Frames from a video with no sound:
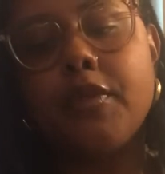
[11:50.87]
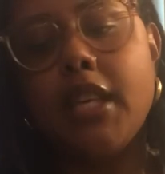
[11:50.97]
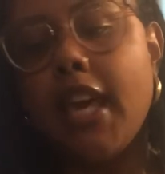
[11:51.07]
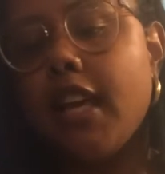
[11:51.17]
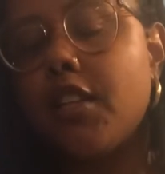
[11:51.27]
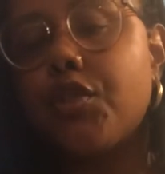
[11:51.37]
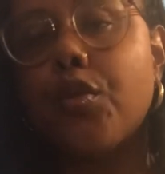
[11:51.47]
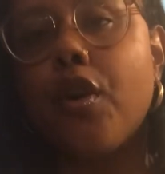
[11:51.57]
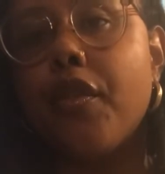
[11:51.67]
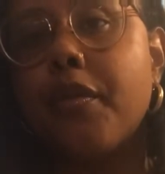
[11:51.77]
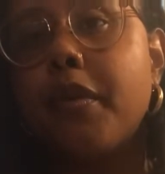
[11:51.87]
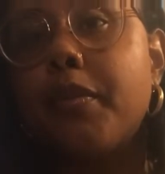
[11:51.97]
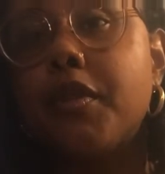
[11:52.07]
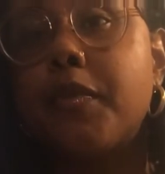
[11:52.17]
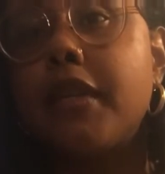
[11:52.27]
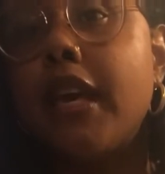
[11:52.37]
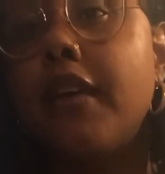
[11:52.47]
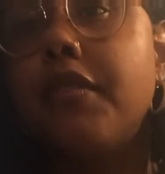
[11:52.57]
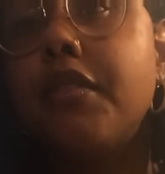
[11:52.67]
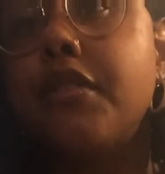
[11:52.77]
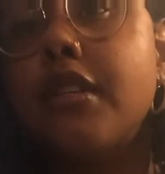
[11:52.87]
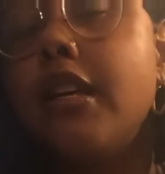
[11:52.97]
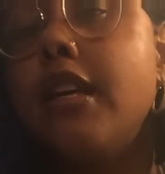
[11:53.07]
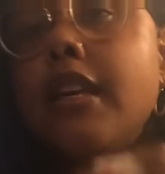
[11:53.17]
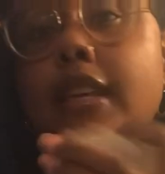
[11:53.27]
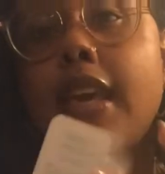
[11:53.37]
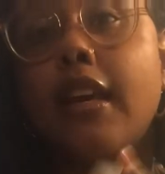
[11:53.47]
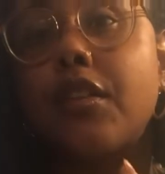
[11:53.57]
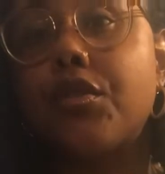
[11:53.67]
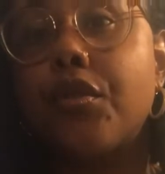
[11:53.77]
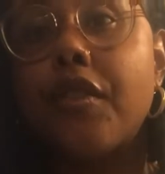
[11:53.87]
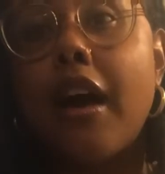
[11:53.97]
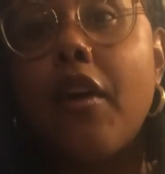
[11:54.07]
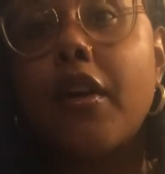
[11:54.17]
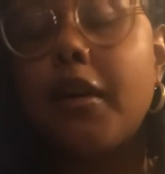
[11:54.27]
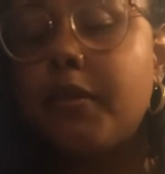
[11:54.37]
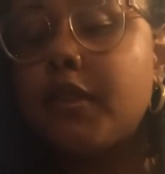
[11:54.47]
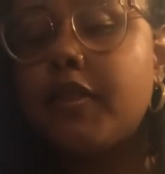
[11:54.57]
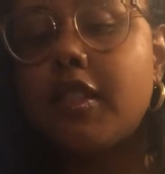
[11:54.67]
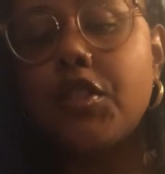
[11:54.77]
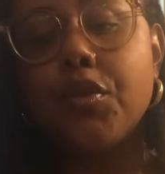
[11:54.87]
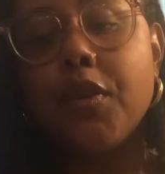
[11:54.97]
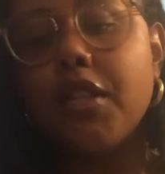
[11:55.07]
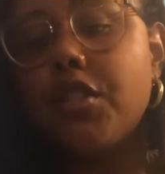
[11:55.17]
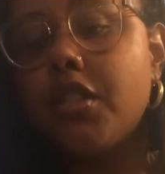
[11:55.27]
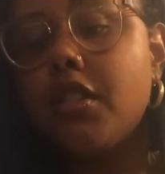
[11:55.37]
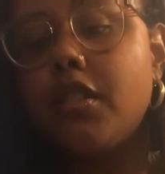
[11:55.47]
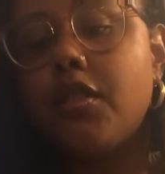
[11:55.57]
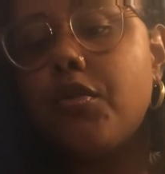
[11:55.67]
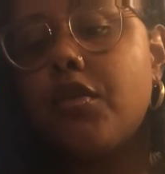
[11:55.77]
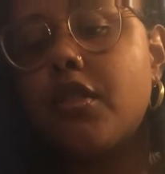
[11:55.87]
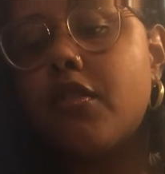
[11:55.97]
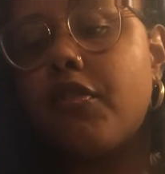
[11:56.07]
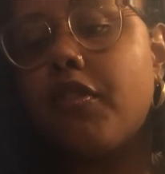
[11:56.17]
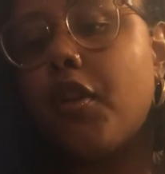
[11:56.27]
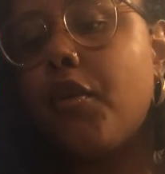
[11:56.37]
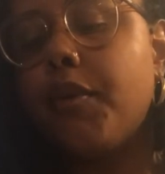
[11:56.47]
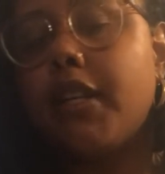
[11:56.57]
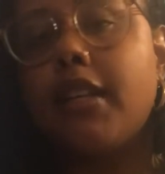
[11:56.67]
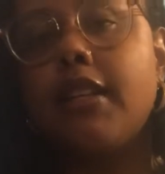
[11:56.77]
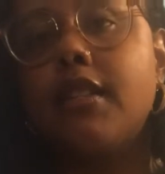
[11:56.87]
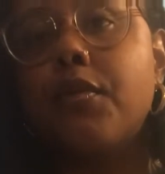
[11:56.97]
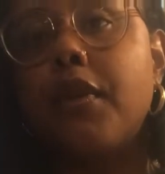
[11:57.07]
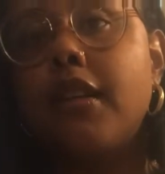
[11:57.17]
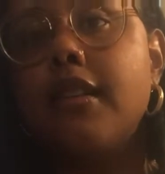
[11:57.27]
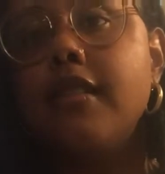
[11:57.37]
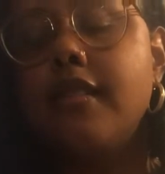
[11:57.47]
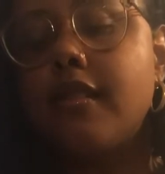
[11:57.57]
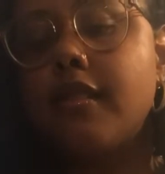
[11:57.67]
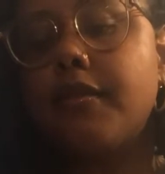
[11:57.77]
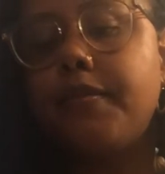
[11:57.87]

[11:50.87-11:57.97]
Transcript: Can't control other people's behaviors, can't control the outcome of the situations. You just flow, and it is what it is.